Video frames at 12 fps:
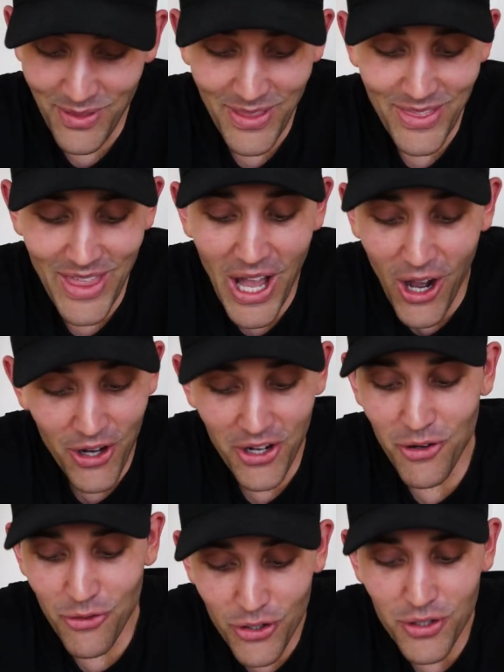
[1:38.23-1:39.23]
There are
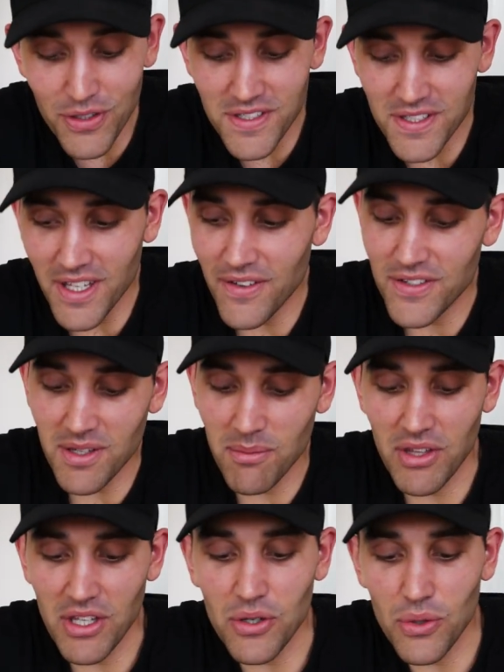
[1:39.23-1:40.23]
no roots if
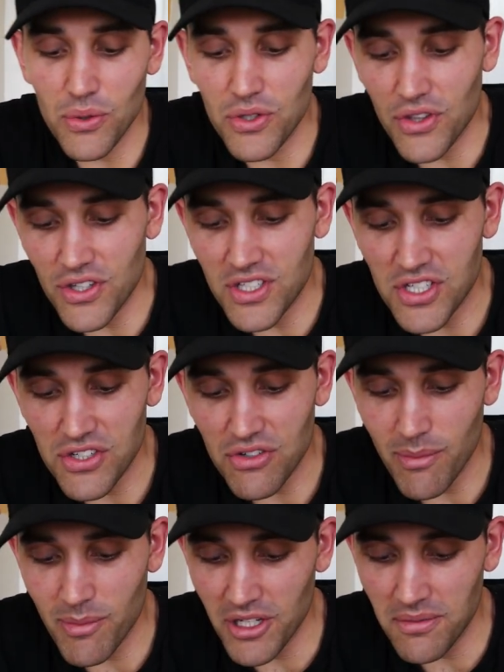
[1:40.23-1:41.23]
something called the
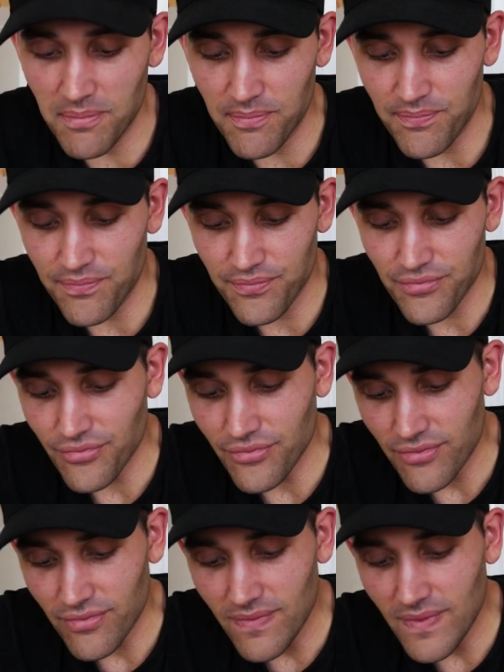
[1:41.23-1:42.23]
discriminant
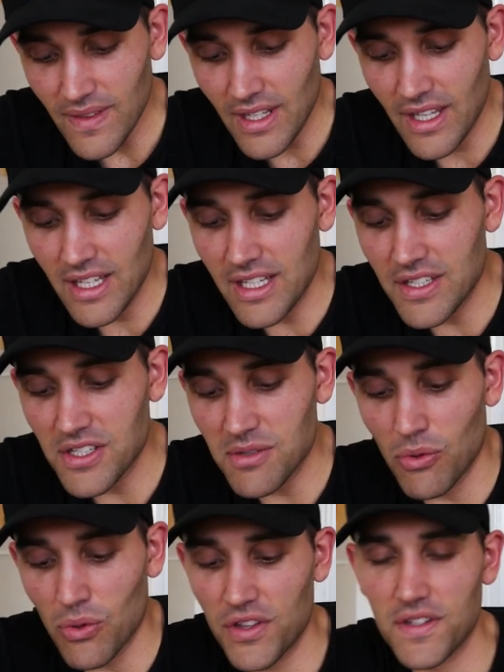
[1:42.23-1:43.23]
is
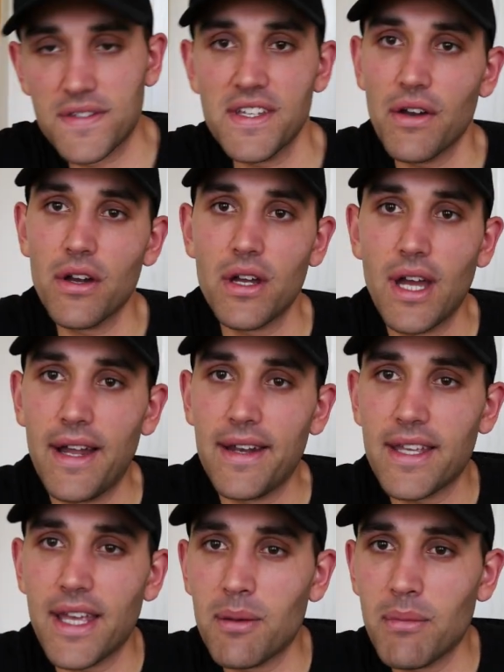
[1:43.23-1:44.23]
smaller than 0, and
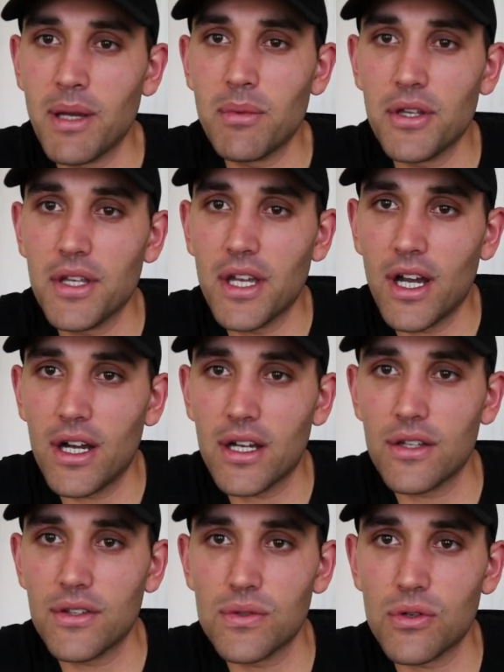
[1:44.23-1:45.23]
again maybe I
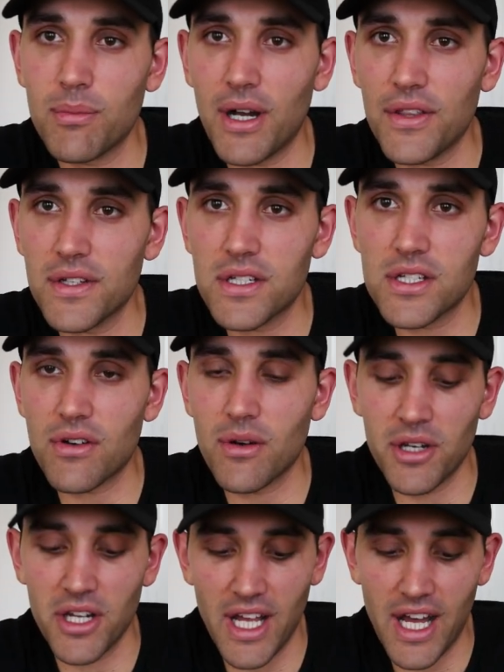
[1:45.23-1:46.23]
can talk about the
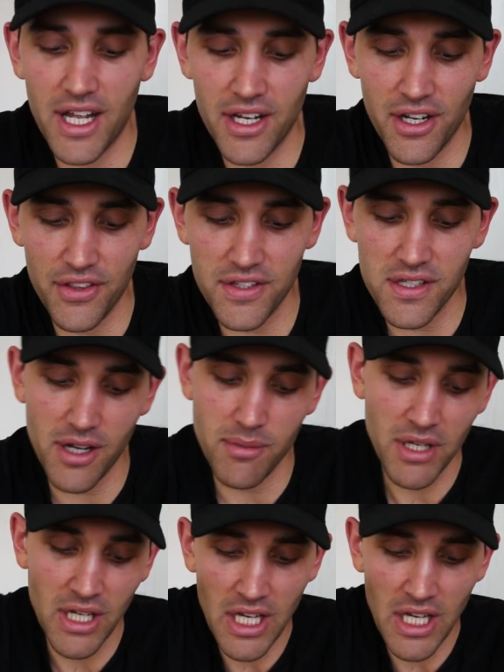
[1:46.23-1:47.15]
discriminant at another time.